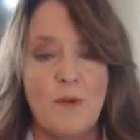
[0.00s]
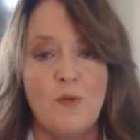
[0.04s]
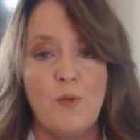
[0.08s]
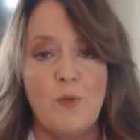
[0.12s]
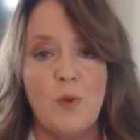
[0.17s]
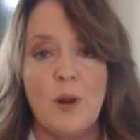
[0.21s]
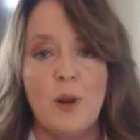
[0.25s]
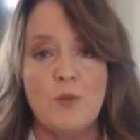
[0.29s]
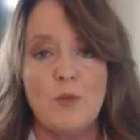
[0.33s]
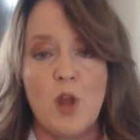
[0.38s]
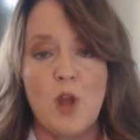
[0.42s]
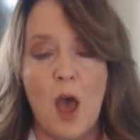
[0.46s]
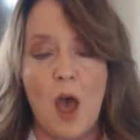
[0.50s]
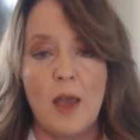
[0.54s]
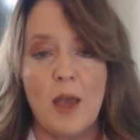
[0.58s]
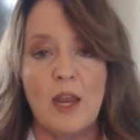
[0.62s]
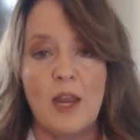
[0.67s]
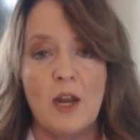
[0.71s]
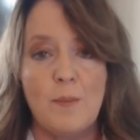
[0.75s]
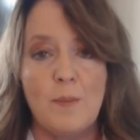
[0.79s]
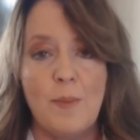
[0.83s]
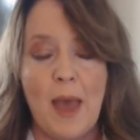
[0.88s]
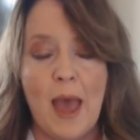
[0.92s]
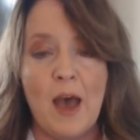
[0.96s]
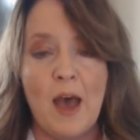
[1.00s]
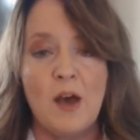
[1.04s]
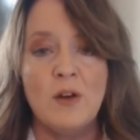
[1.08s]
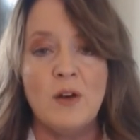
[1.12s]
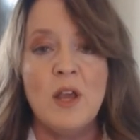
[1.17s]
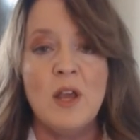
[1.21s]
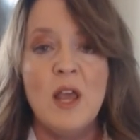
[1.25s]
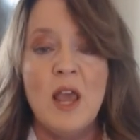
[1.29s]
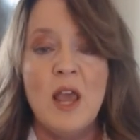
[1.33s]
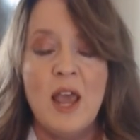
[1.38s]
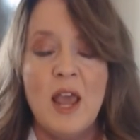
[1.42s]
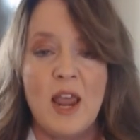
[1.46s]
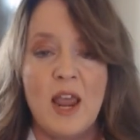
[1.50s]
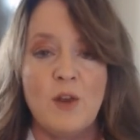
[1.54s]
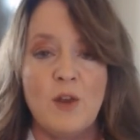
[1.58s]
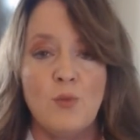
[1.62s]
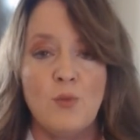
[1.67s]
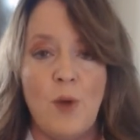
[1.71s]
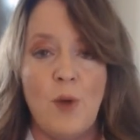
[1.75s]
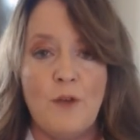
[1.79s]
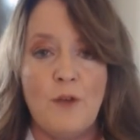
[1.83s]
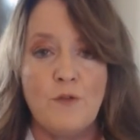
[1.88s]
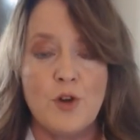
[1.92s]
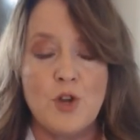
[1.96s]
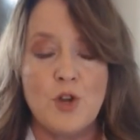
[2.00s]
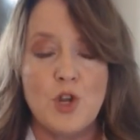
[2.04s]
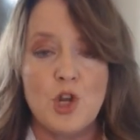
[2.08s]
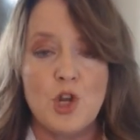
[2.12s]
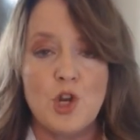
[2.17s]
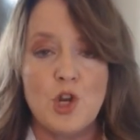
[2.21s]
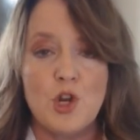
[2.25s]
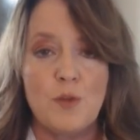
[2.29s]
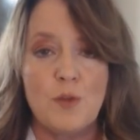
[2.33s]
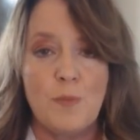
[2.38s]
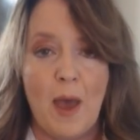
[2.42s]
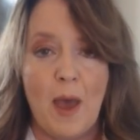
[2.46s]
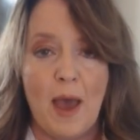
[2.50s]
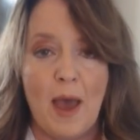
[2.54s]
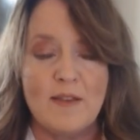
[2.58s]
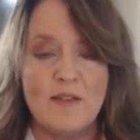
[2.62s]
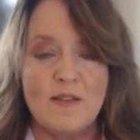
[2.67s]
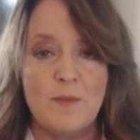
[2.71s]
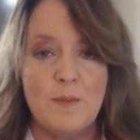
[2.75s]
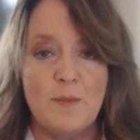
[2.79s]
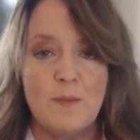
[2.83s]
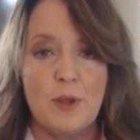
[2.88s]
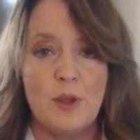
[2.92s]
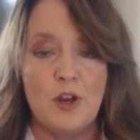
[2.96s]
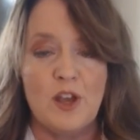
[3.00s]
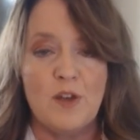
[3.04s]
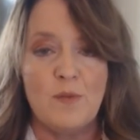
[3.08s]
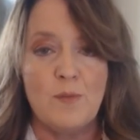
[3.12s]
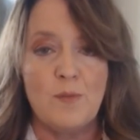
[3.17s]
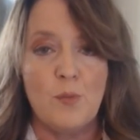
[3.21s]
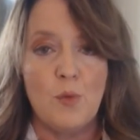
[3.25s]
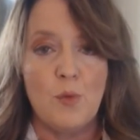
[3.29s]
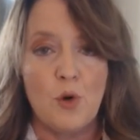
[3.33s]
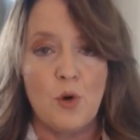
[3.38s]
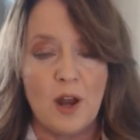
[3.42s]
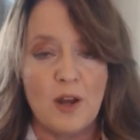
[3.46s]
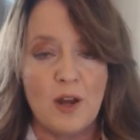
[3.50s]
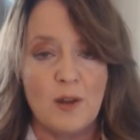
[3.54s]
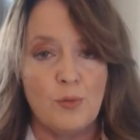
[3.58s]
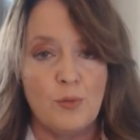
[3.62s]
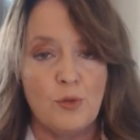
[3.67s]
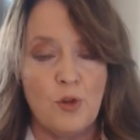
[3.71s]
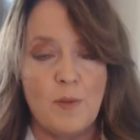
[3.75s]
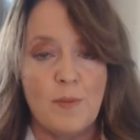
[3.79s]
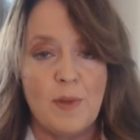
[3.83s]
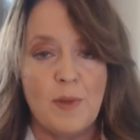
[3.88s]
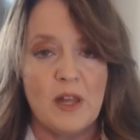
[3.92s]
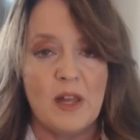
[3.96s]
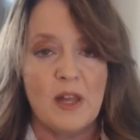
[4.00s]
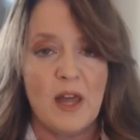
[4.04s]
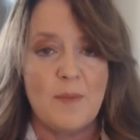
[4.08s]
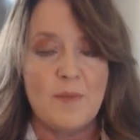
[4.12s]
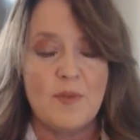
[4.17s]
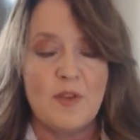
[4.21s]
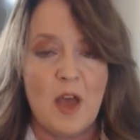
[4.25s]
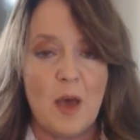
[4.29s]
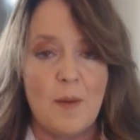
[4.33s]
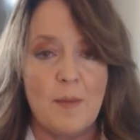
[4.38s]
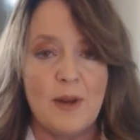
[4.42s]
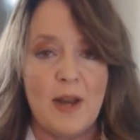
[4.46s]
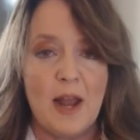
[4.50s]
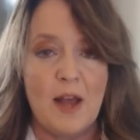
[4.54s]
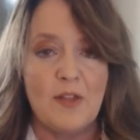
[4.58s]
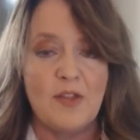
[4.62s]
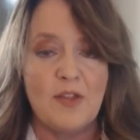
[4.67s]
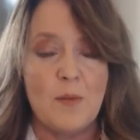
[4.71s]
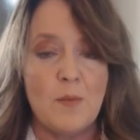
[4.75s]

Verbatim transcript: of what I'm talking talking about in reference to the possibility of more unemployment claims coming out,